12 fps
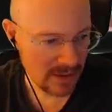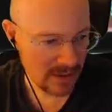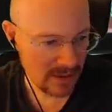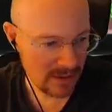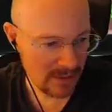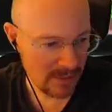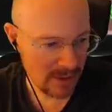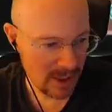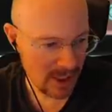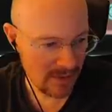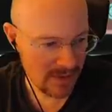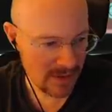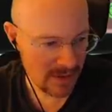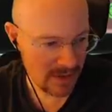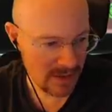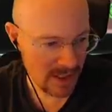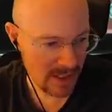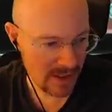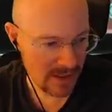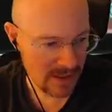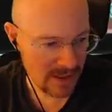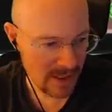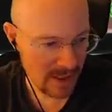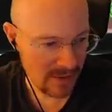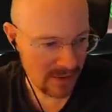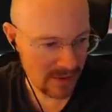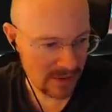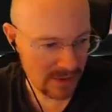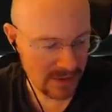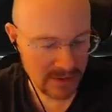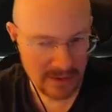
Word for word: Clear the wave, start attacking tower.